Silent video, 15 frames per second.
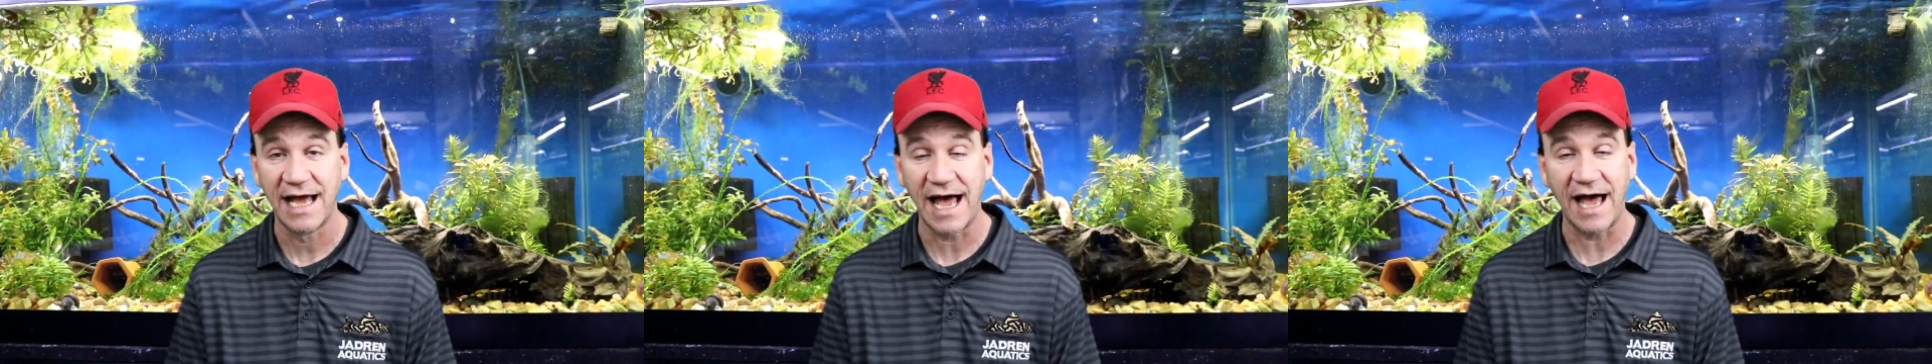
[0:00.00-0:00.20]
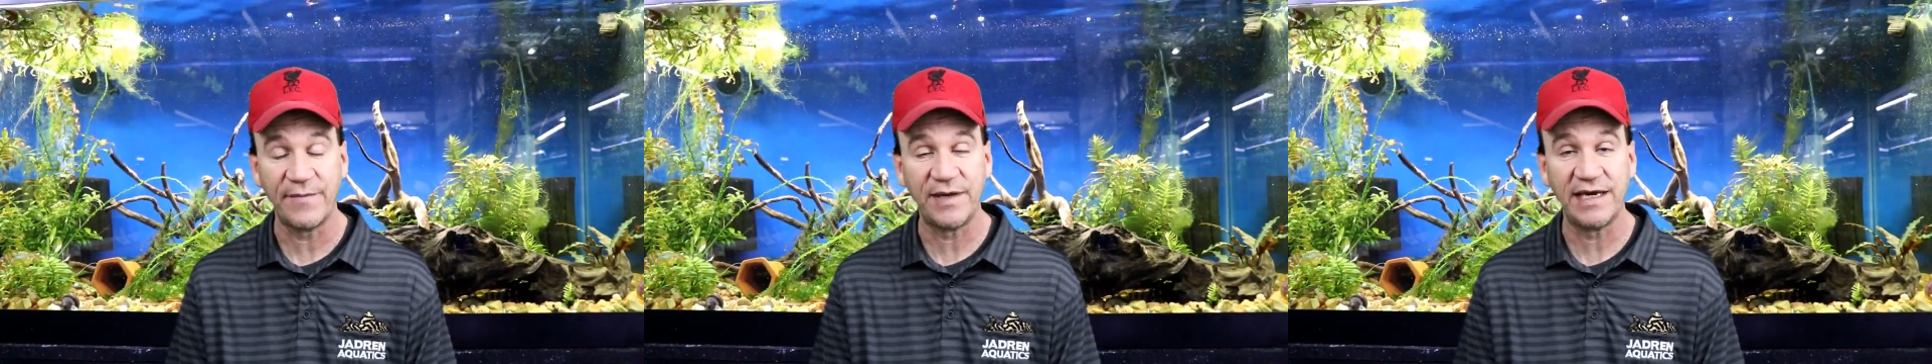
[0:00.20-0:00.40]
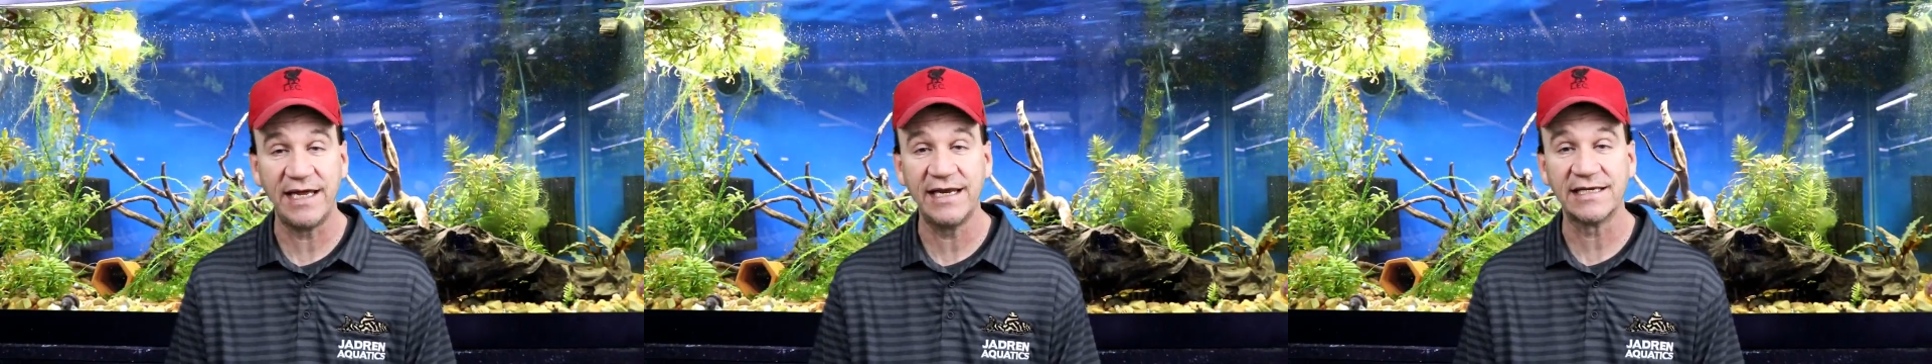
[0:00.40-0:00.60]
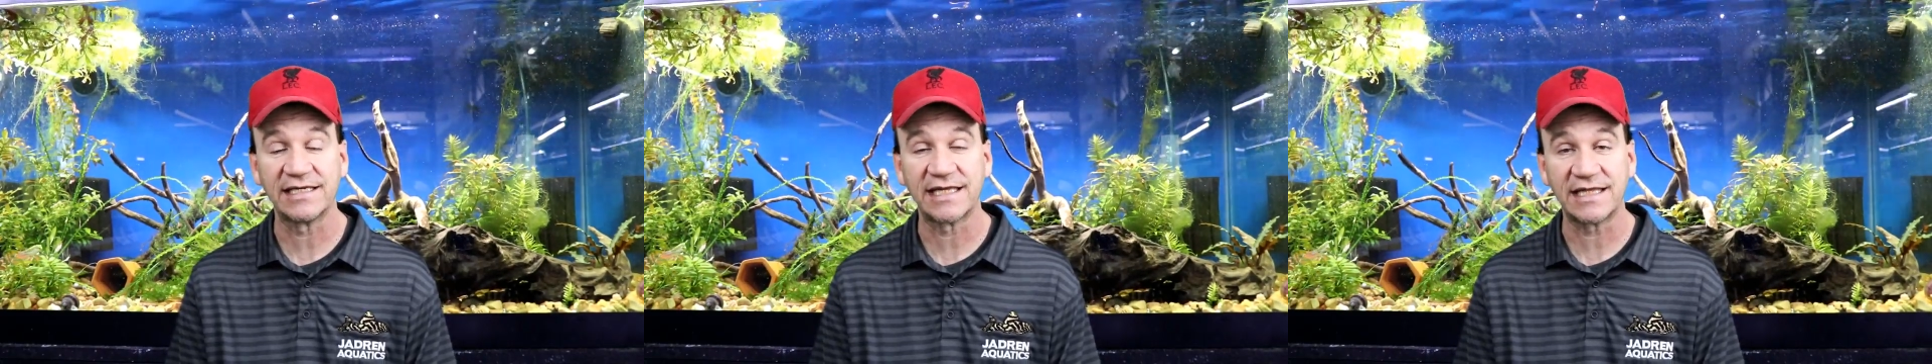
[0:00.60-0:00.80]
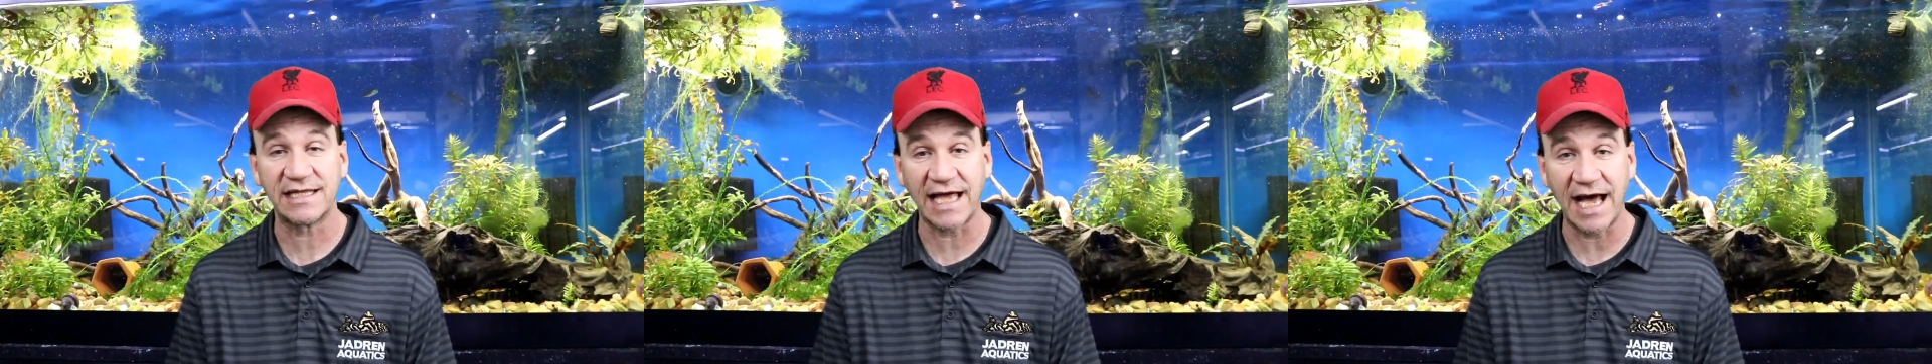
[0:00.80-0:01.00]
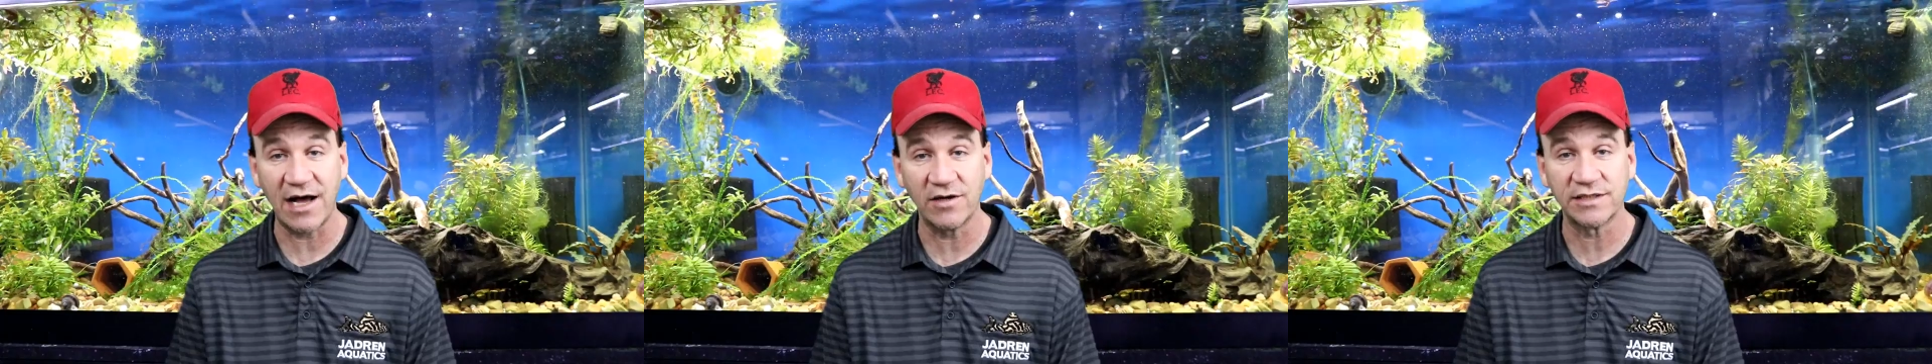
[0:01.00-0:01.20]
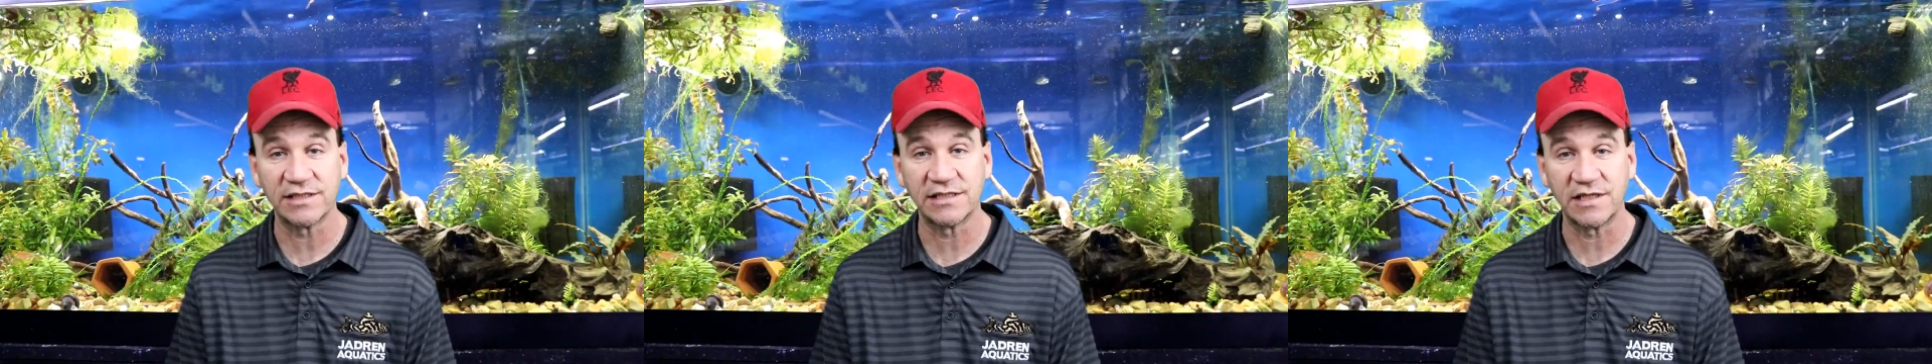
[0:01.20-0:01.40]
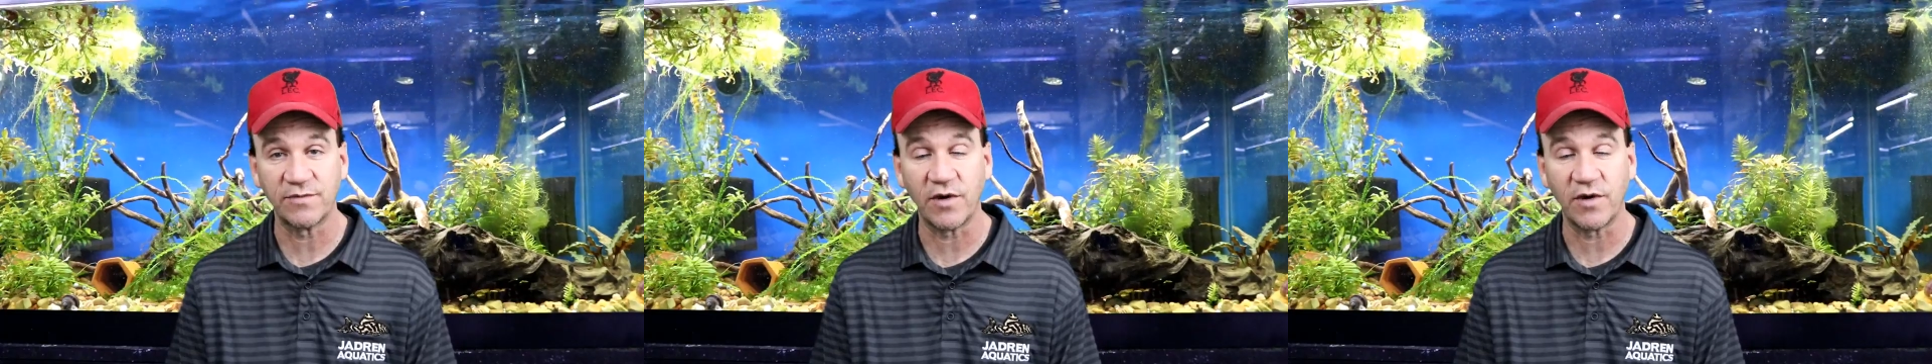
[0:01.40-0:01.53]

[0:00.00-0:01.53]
I mean, it is thousands